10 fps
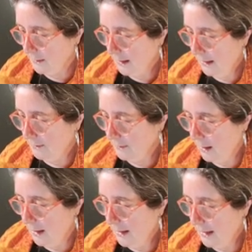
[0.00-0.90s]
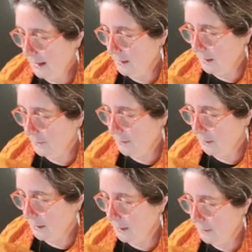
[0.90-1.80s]
S-I-A-N-I.
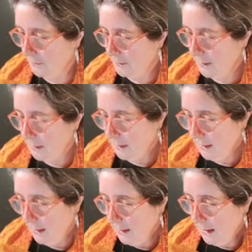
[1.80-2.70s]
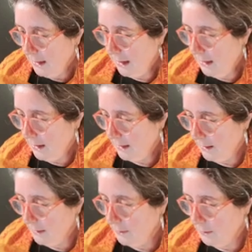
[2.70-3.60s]
Sorry, guys. All
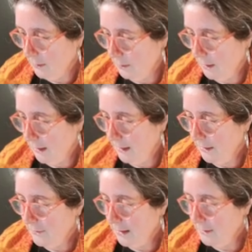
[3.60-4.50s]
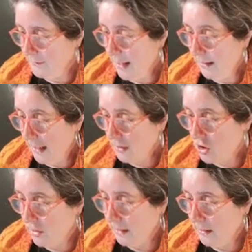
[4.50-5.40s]
right. Is that
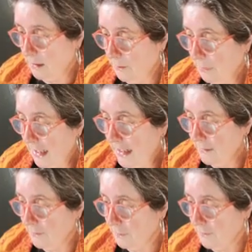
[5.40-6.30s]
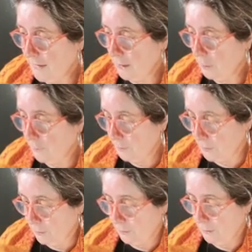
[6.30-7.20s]
actually a place or is that a
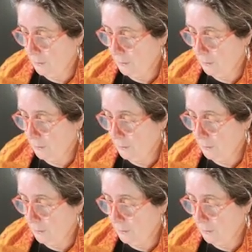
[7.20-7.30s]
hospital?